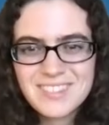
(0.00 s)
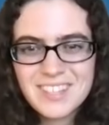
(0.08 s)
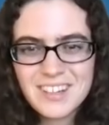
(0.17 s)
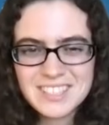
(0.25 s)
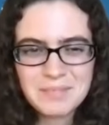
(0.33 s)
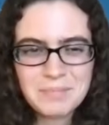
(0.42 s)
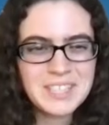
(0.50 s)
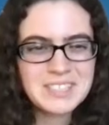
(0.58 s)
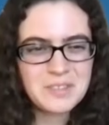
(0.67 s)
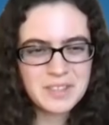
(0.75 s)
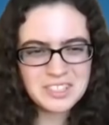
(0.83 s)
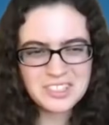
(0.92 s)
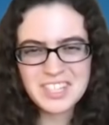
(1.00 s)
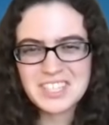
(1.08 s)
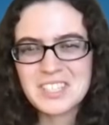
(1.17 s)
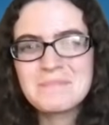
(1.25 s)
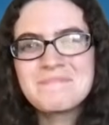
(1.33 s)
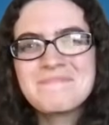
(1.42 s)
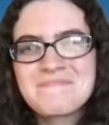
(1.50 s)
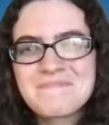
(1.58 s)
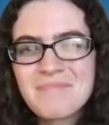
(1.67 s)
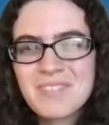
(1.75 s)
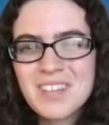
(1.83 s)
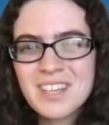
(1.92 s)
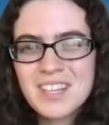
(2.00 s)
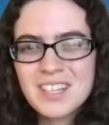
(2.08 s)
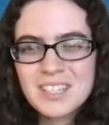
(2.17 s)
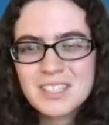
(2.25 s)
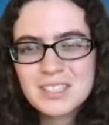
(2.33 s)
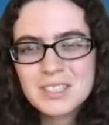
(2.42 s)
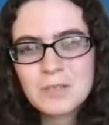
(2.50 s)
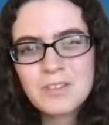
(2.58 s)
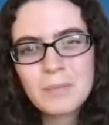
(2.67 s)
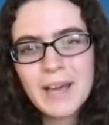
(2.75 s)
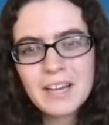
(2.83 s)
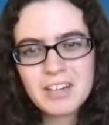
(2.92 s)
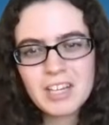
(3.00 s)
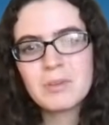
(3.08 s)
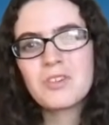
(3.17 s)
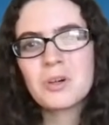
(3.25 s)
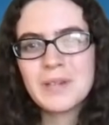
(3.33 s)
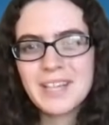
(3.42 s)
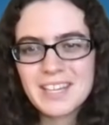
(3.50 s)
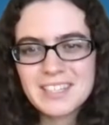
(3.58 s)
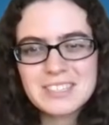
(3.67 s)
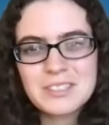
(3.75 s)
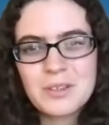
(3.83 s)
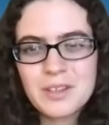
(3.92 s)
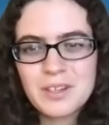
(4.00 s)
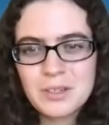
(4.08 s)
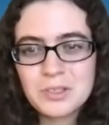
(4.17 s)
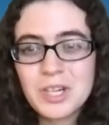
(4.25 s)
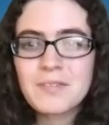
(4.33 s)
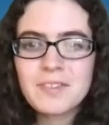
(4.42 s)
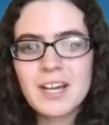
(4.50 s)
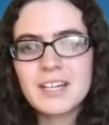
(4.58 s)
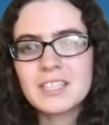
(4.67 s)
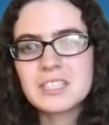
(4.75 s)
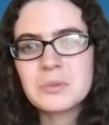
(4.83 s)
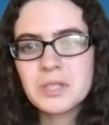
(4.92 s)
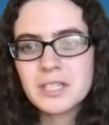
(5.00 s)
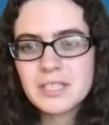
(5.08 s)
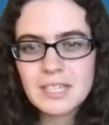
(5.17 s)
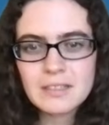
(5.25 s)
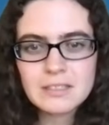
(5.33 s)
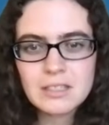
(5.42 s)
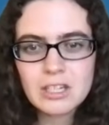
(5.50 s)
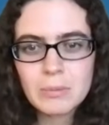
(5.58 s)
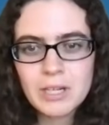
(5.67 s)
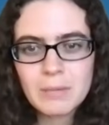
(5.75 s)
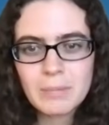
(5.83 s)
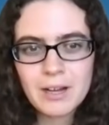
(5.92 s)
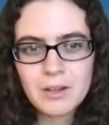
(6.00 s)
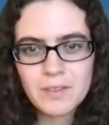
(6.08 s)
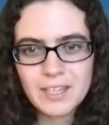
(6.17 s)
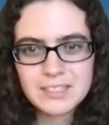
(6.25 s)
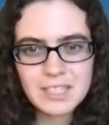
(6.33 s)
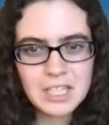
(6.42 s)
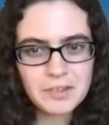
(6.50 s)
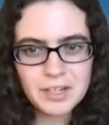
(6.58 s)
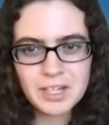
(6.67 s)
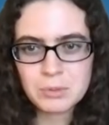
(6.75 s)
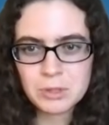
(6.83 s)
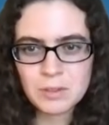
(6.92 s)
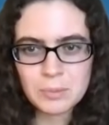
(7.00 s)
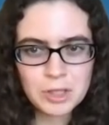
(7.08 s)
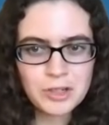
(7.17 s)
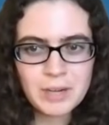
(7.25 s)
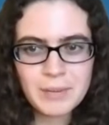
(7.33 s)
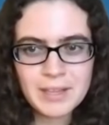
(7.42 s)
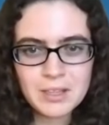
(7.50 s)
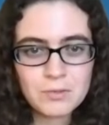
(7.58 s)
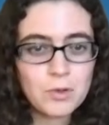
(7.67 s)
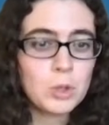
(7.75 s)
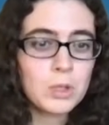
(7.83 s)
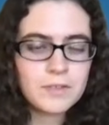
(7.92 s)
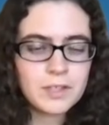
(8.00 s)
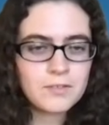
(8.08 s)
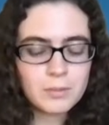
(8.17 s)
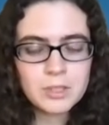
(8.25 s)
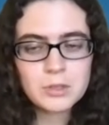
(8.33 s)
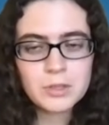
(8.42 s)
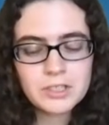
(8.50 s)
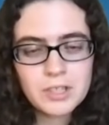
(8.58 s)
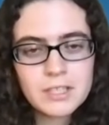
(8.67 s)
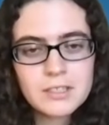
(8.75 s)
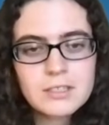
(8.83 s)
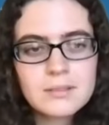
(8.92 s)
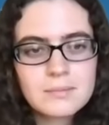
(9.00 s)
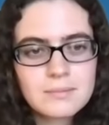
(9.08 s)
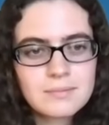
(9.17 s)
Awesome. Thanks for the introduction. So for background, before we get into the new draft guidance, would you like to tell us a little bit about the Accelerated Approval Program and the role of confirmatory trials?